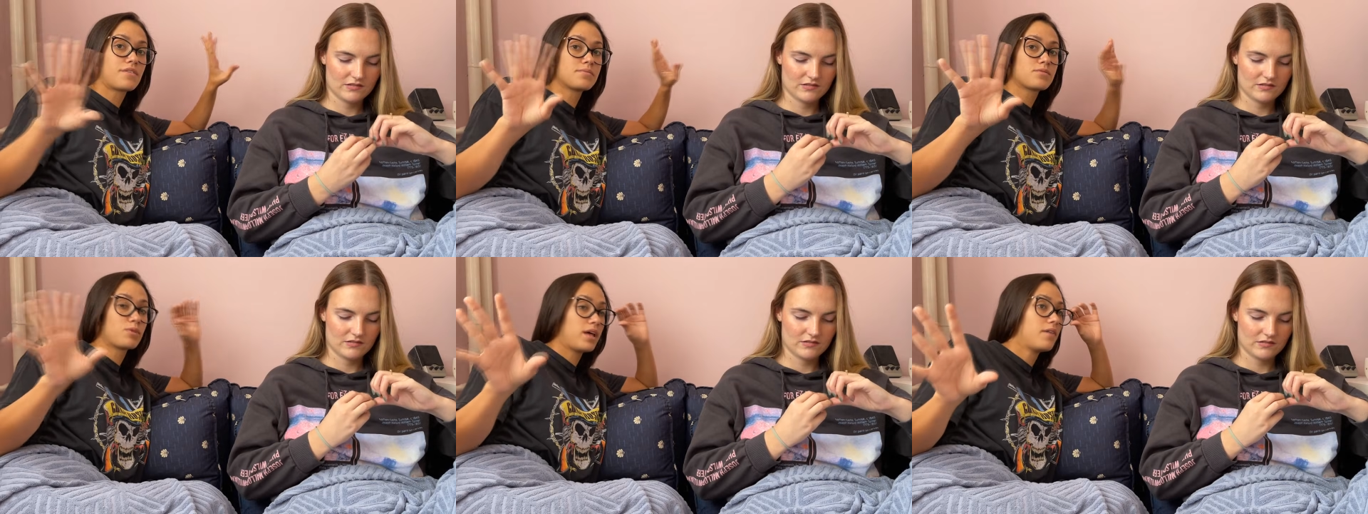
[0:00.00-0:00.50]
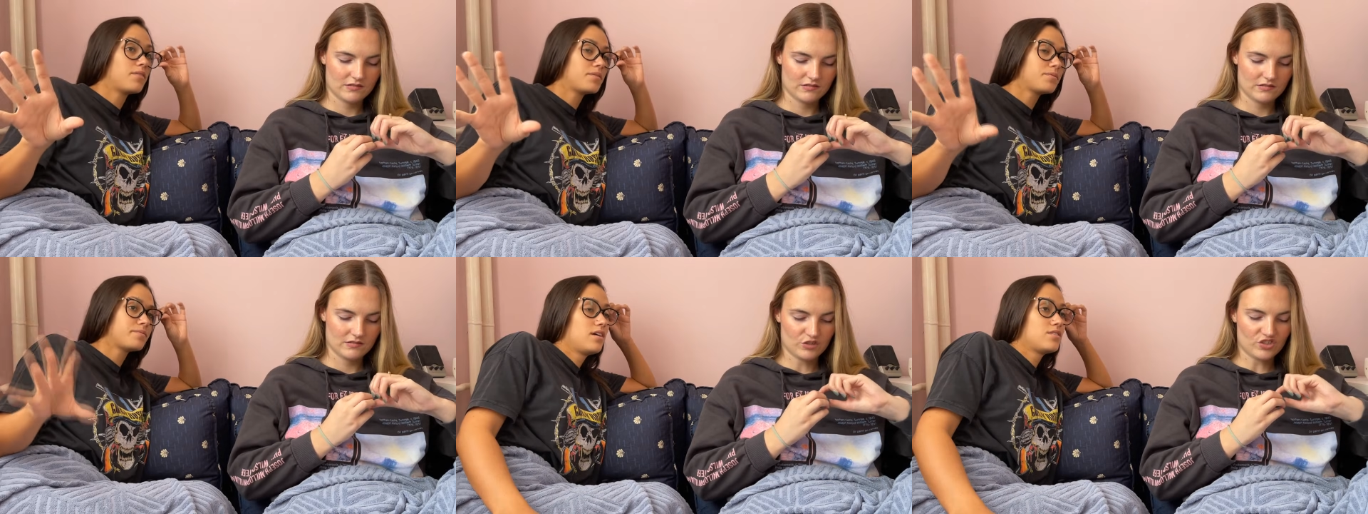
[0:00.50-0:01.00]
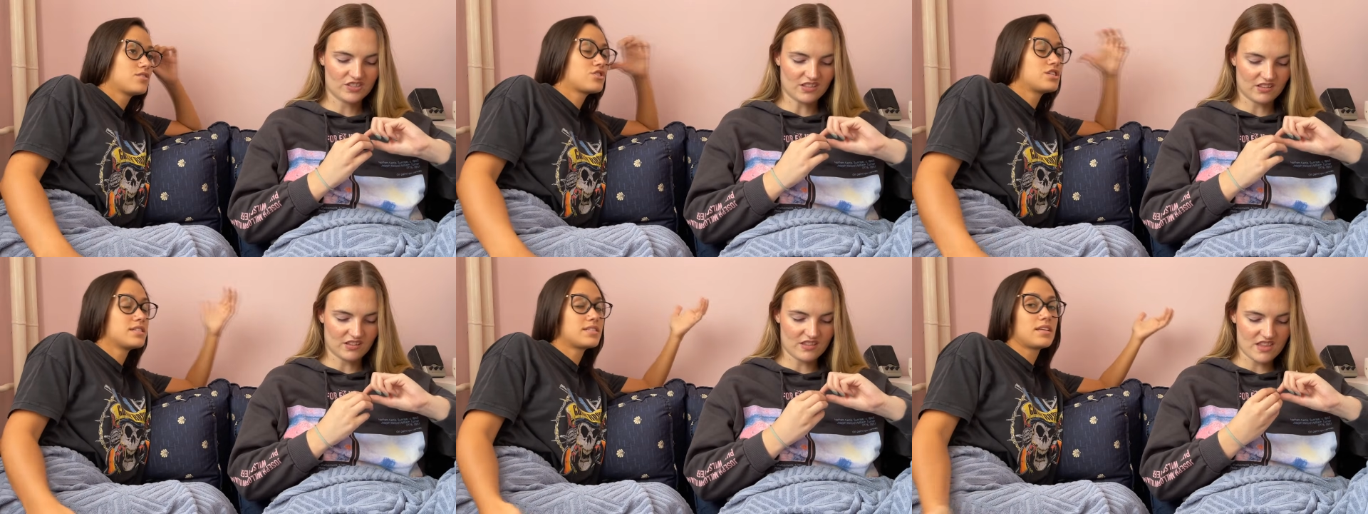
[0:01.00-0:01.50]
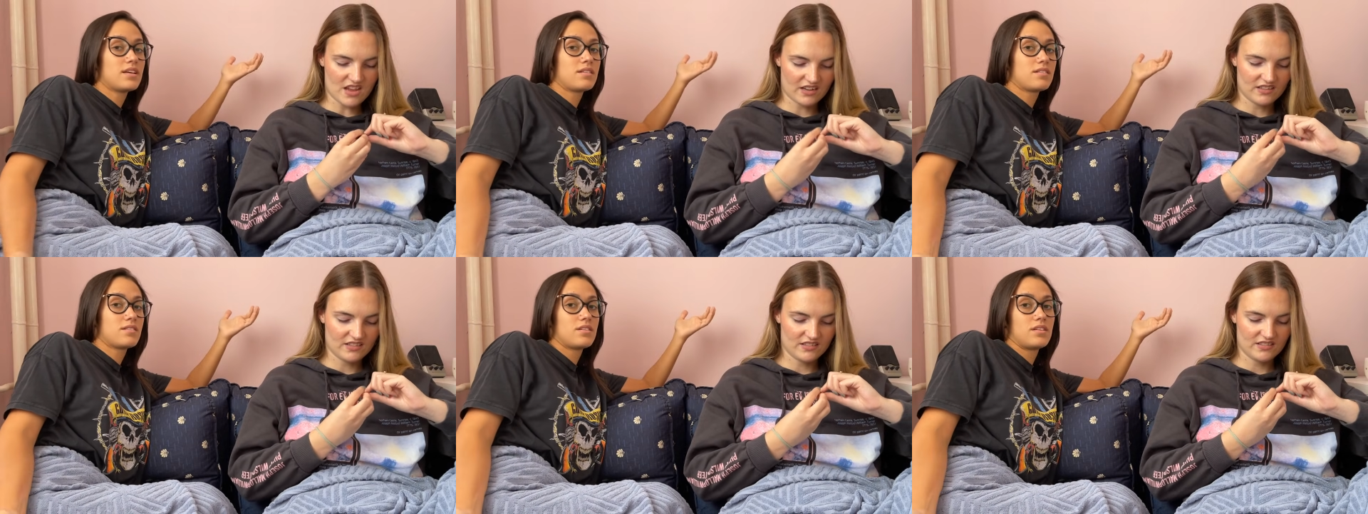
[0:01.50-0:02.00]
Speaker 1: firms, whatever, you're still
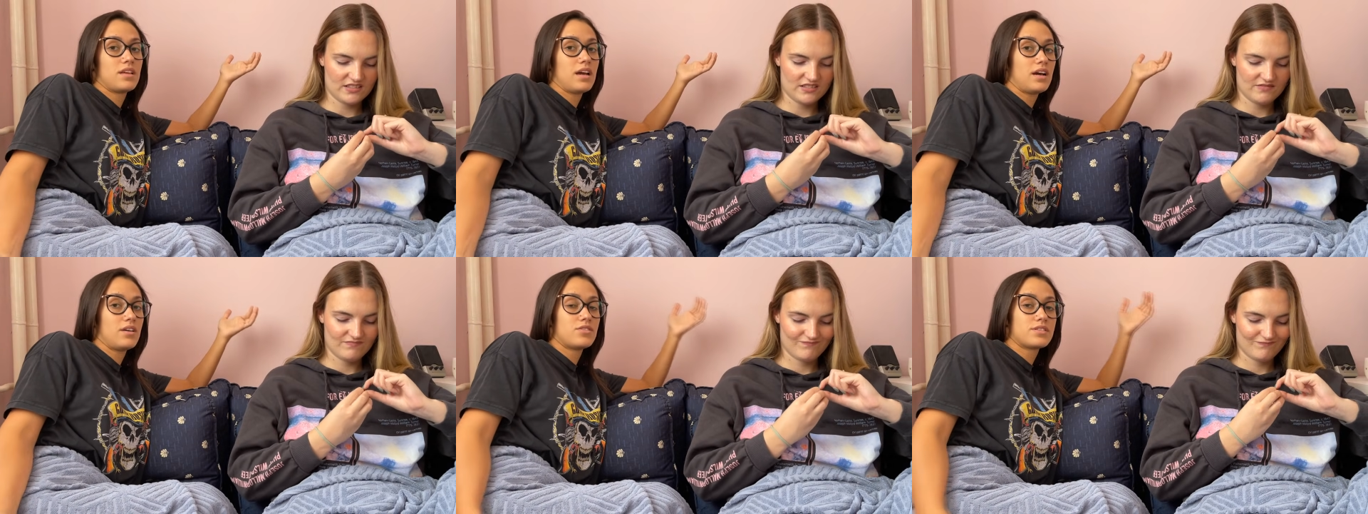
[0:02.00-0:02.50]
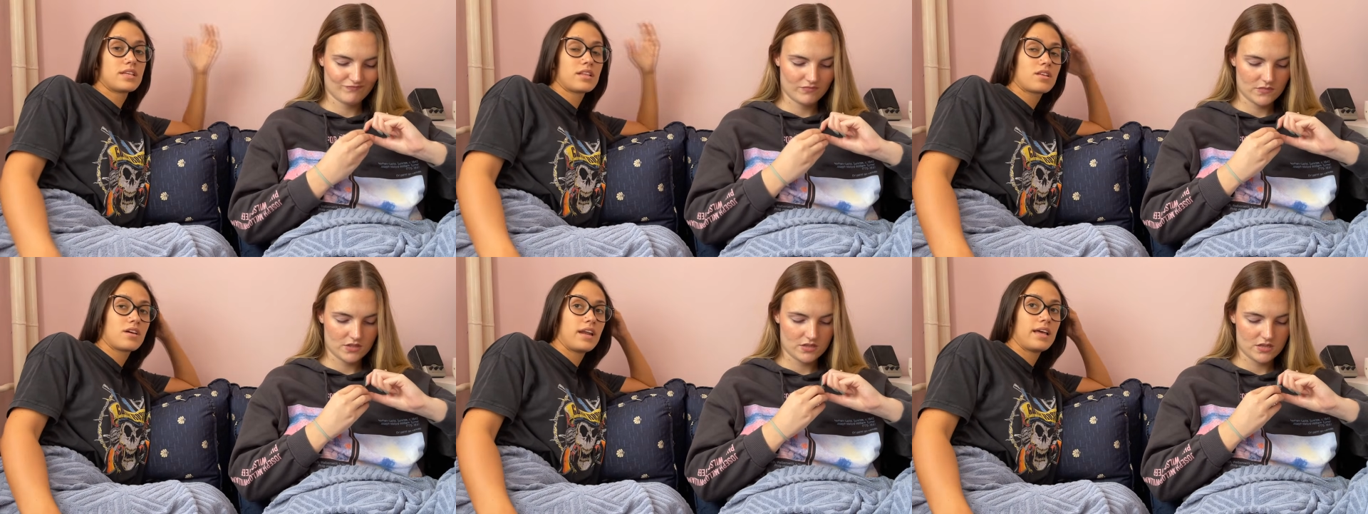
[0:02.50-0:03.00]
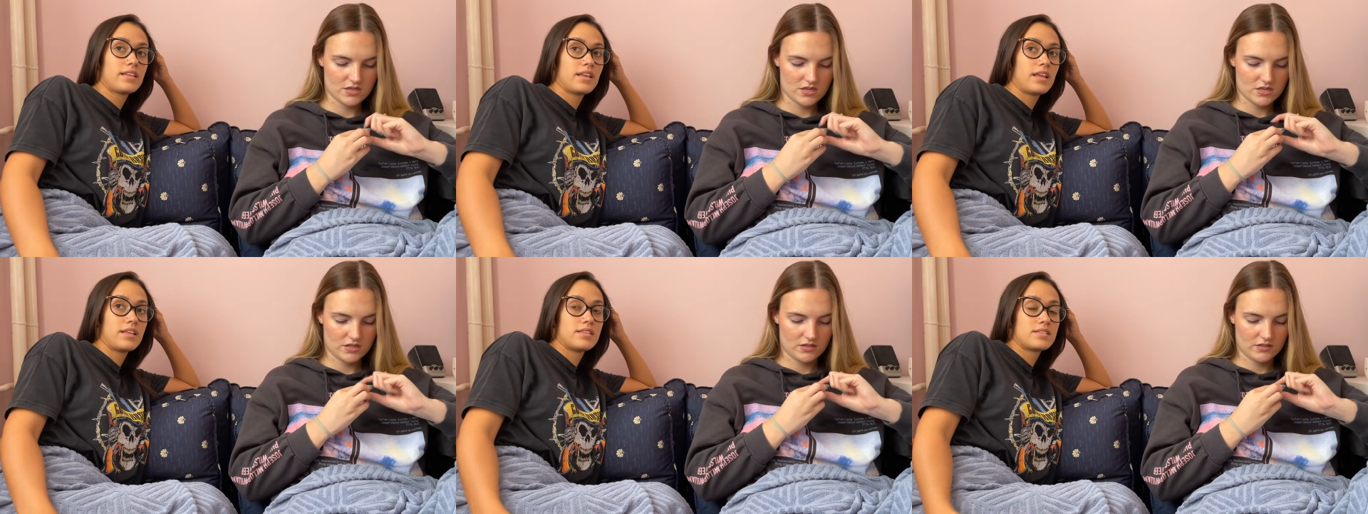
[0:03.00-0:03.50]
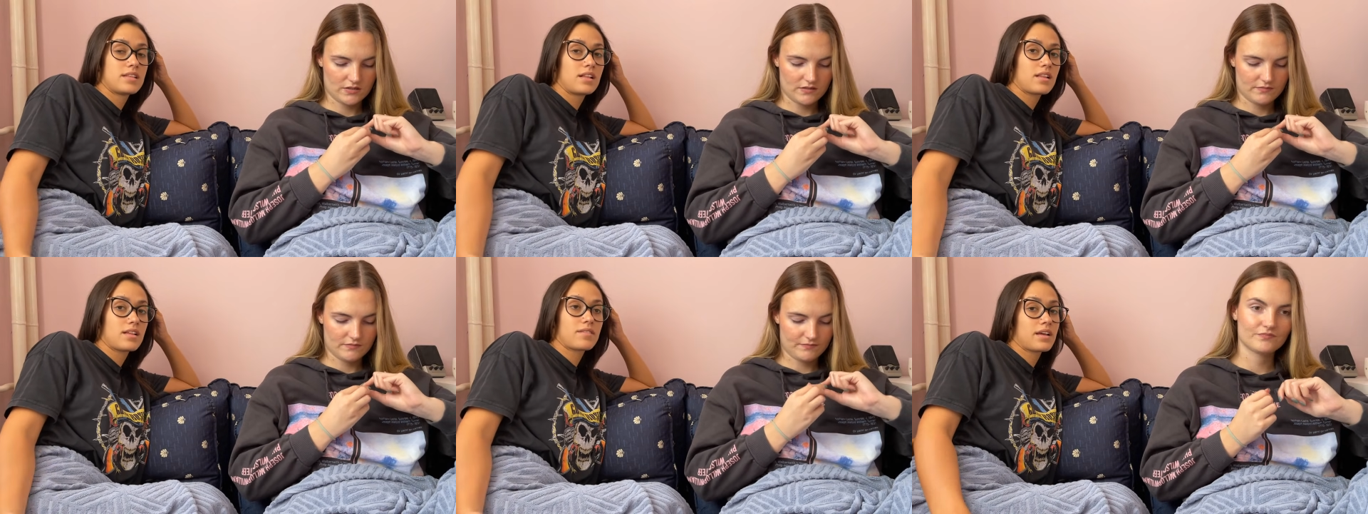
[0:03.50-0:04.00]
connected. Still, yeah, you're still connected, and it
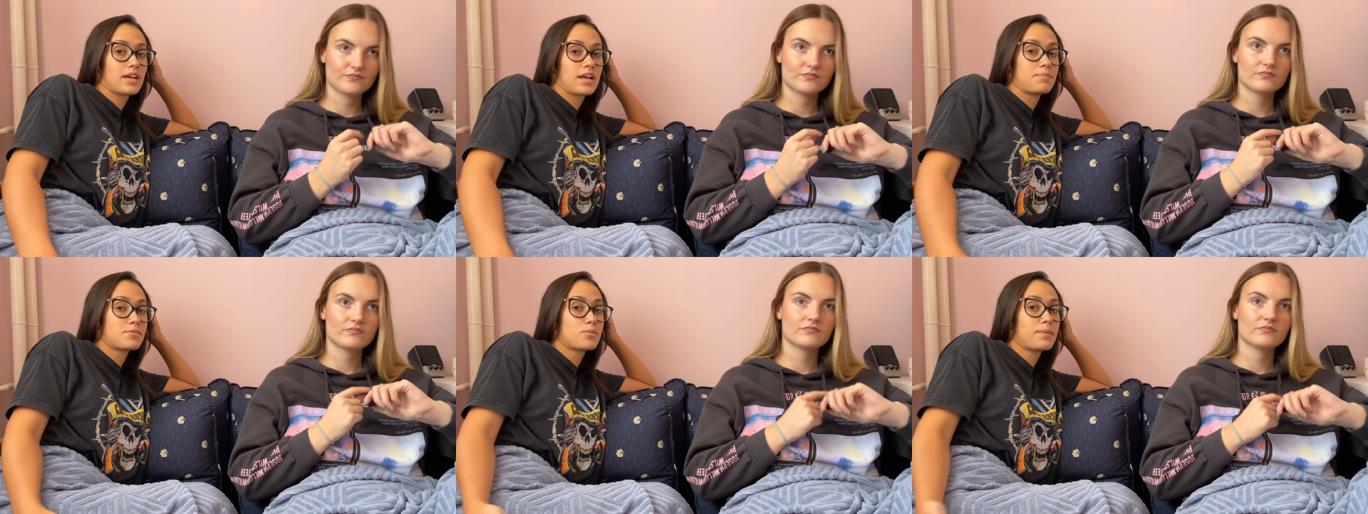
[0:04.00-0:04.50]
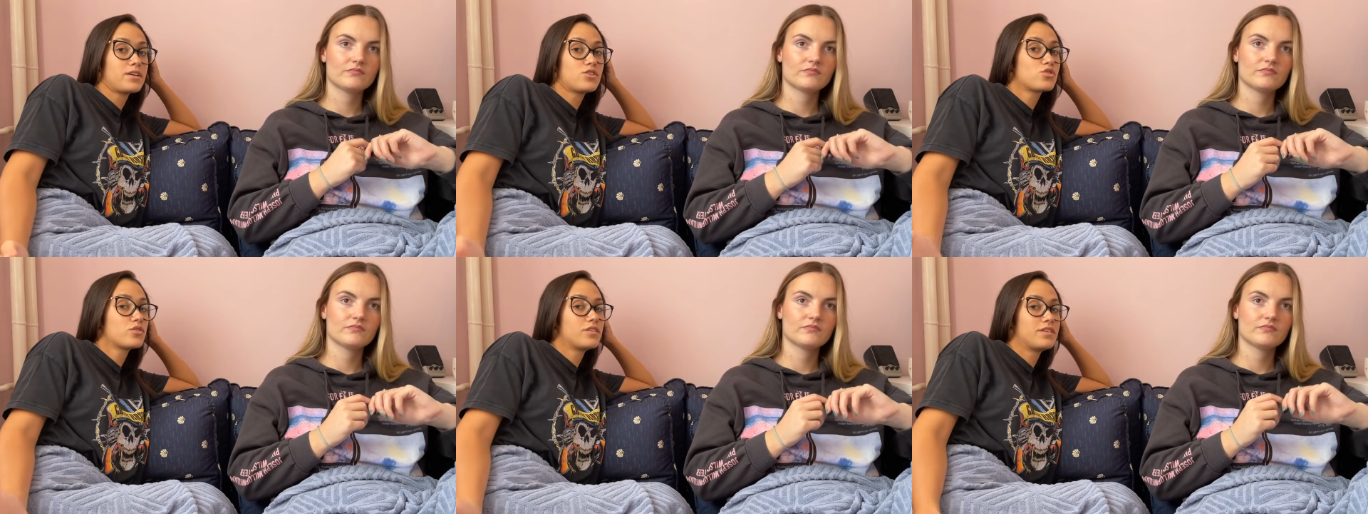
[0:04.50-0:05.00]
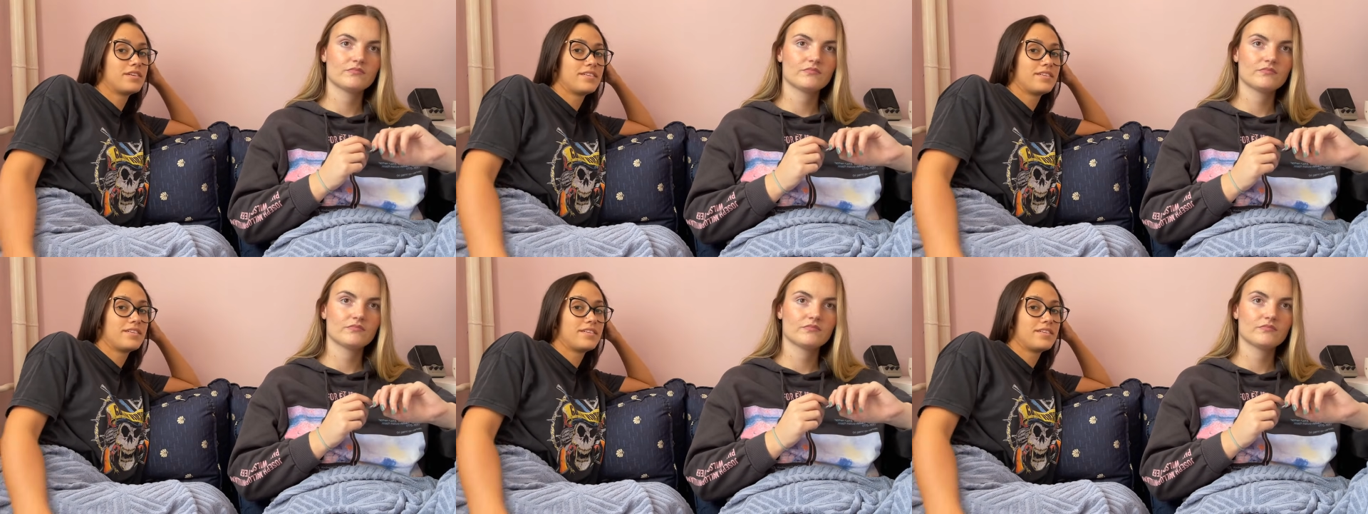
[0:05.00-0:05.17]
still comes to bite you.